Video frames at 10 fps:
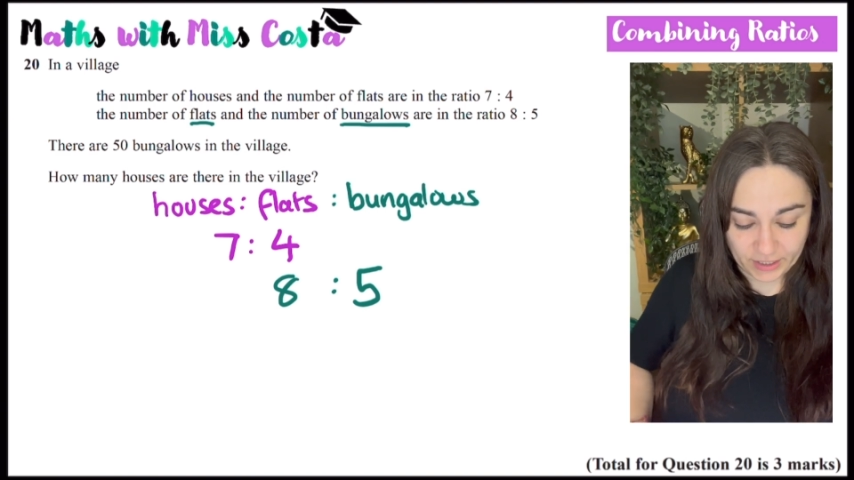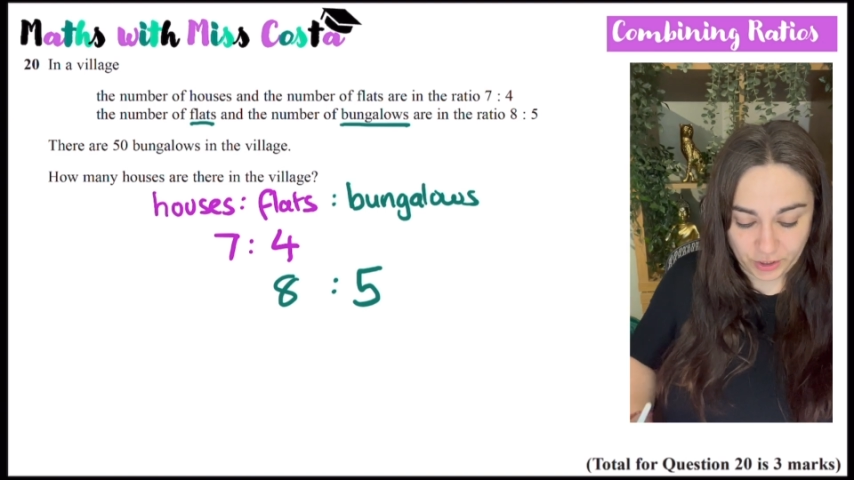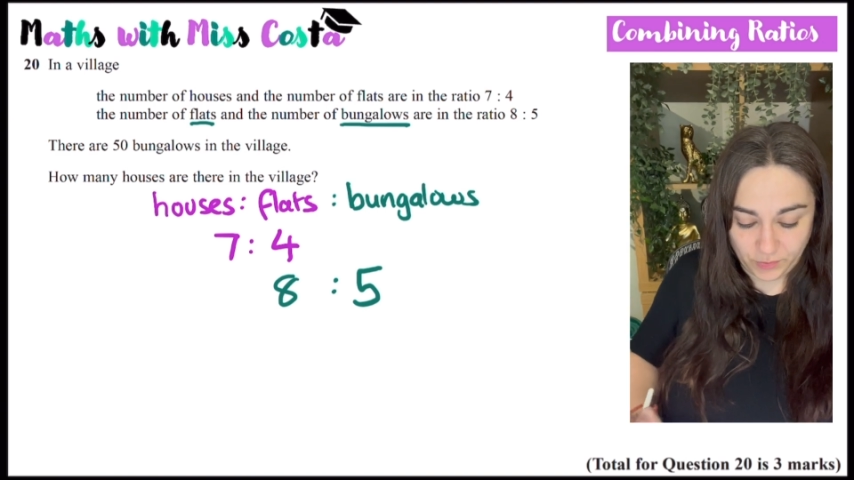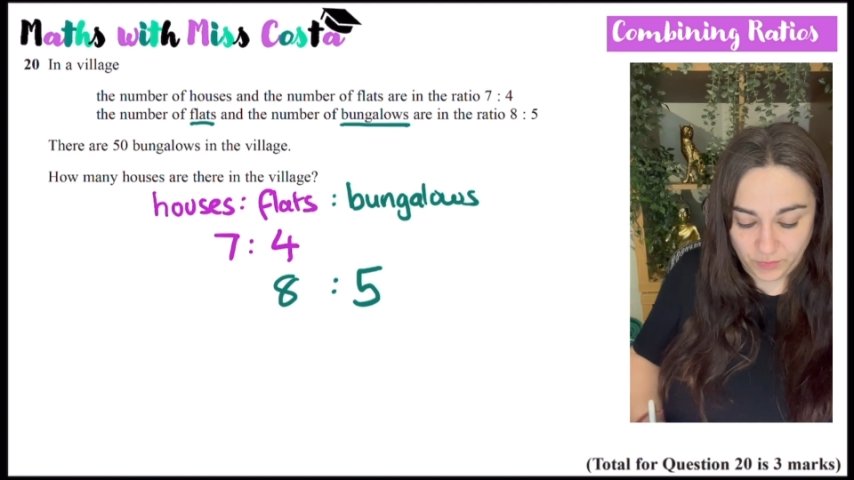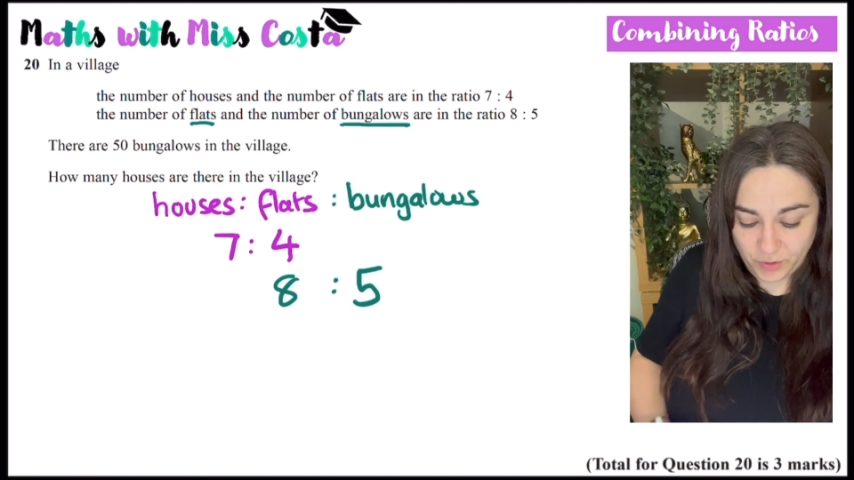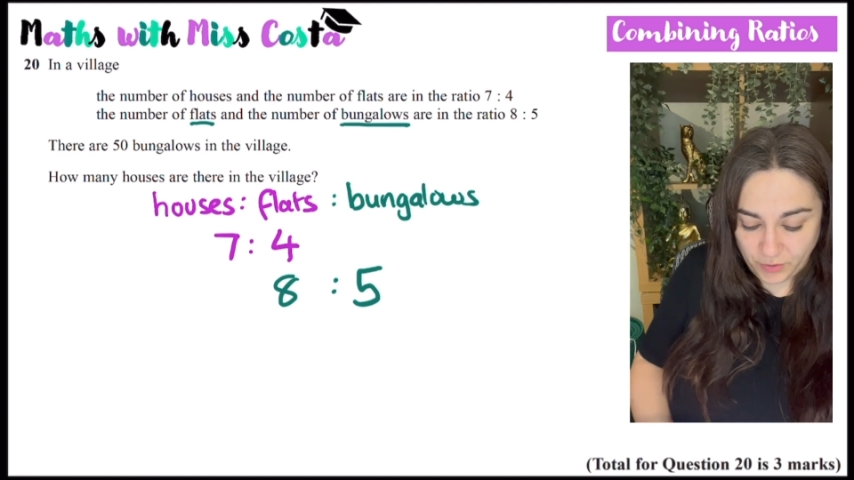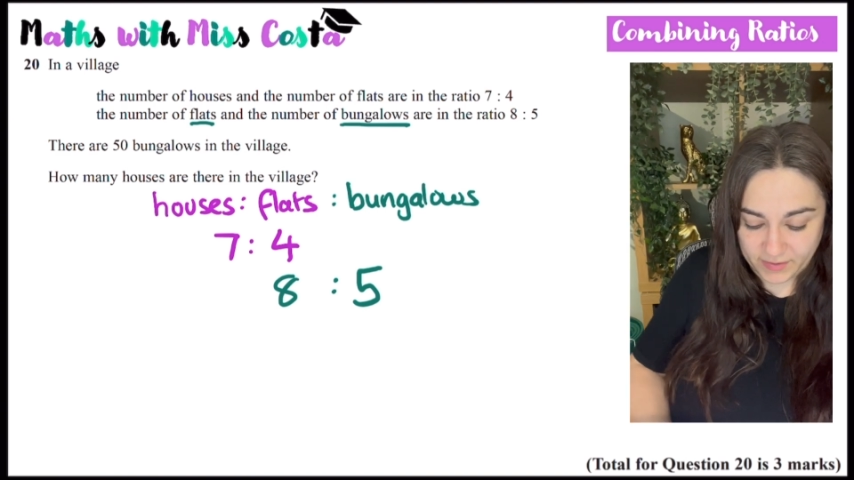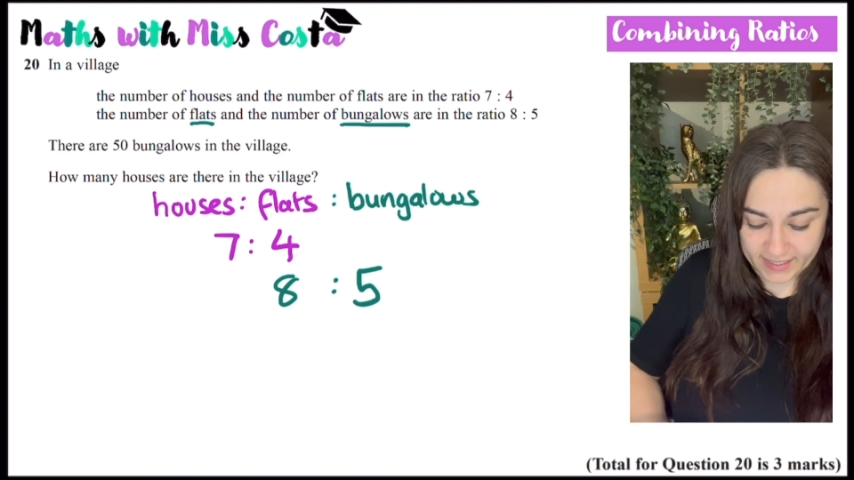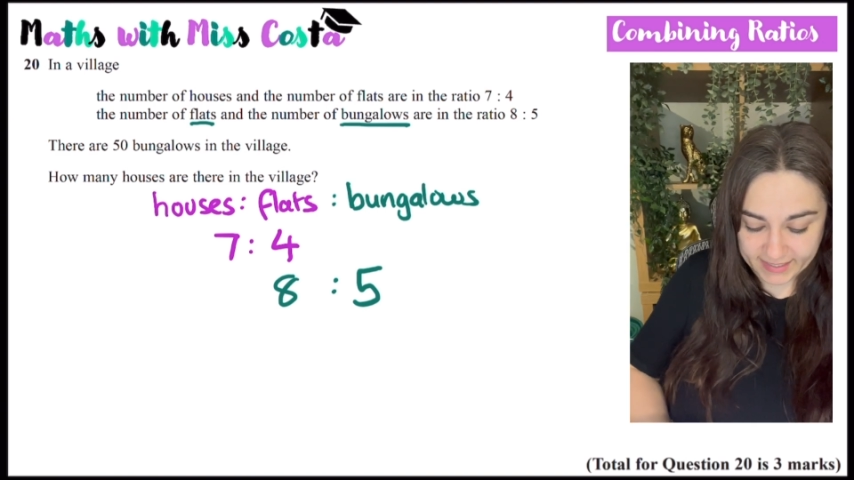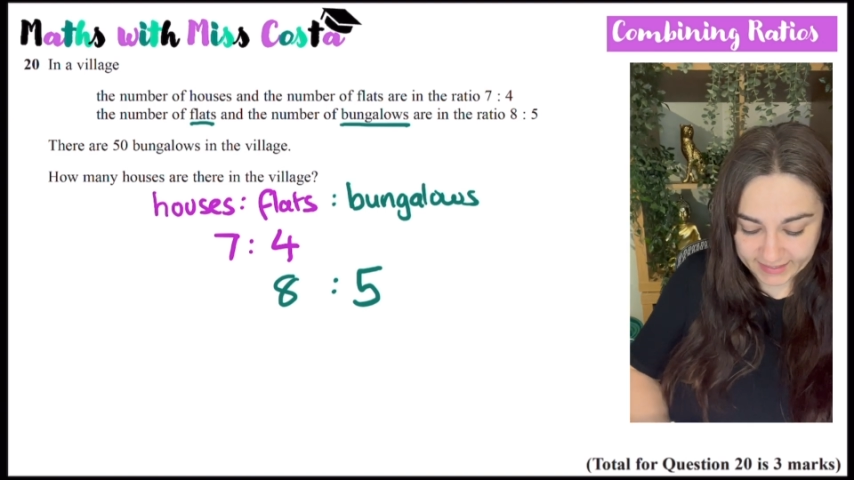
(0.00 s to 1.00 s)
you
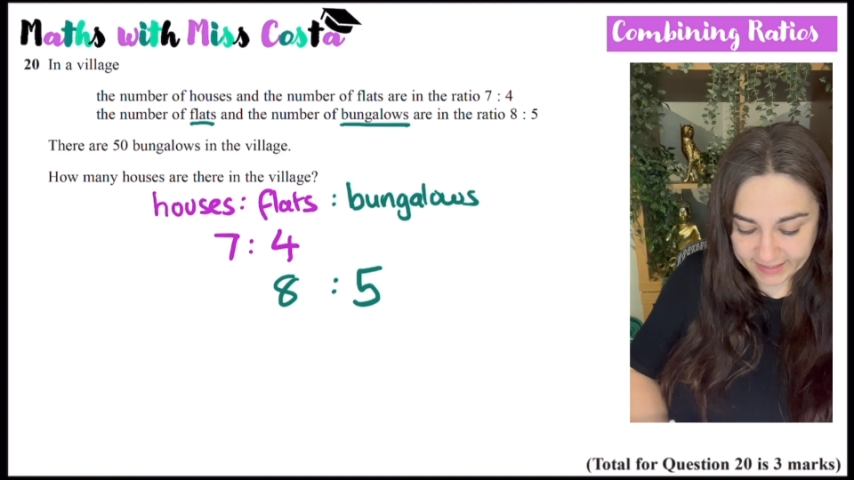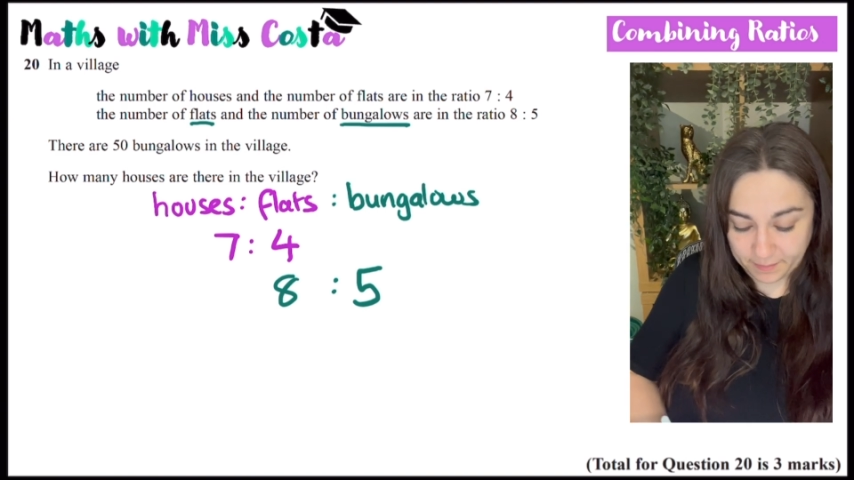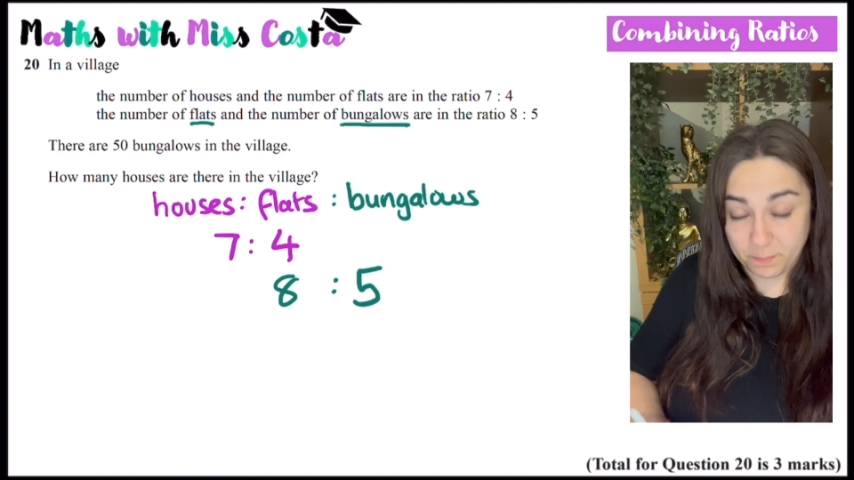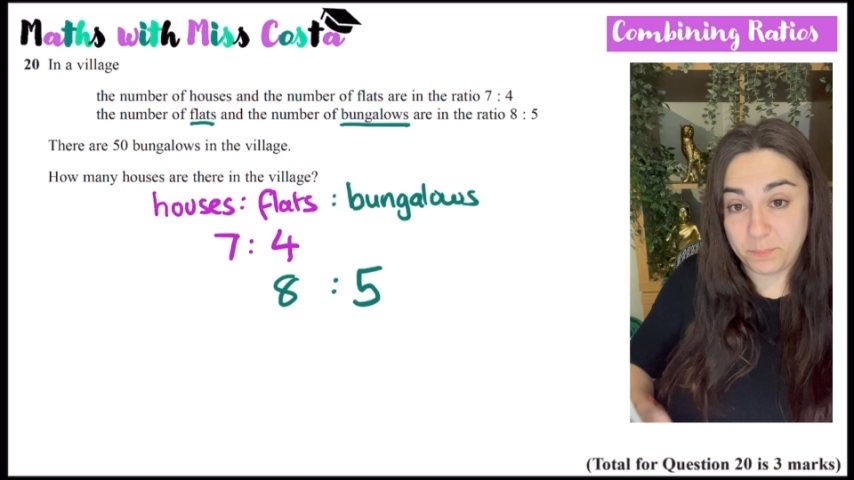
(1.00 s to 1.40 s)
notice that